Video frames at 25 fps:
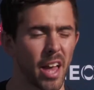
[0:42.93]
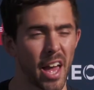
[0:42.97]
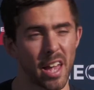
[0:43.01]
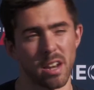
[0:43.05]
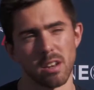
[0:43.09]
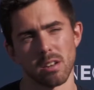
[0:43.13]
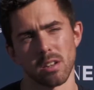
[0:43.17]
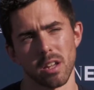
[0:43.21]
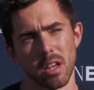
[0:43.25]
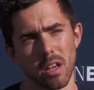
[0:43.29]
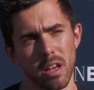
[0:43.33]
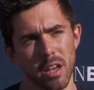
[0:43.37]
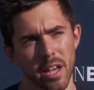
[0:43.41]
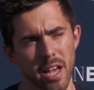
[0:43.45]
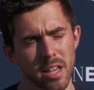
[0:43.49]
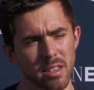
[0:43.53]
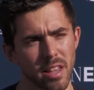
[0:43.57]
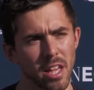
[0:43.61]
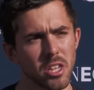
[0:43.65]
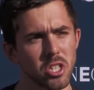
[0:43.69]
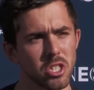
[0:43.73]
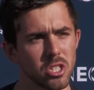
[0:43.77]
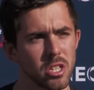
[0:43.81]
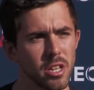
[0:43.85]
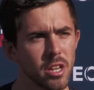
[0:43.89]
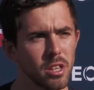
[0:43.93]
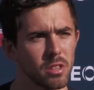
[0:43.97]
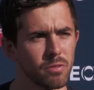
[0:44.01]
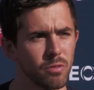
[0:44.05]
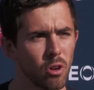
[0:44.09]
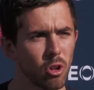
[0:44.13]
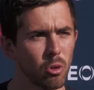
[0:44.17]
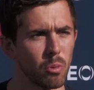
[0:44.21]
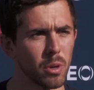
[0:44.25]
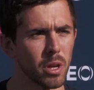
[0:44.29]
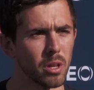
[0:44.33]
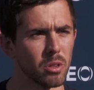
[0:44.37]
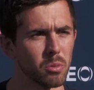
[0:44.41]
and I guess engineers
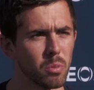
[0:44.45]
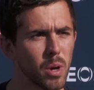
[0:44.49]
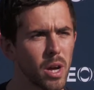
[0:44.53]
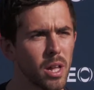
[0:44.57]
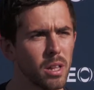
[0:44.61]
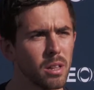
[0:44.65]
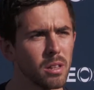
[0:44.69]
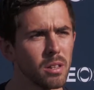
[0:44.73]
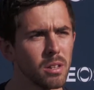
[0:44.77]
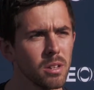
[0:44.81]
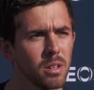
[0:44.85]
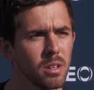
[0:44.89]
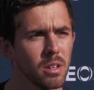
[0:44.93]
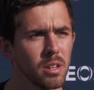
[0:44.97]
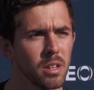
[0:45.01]
following as well,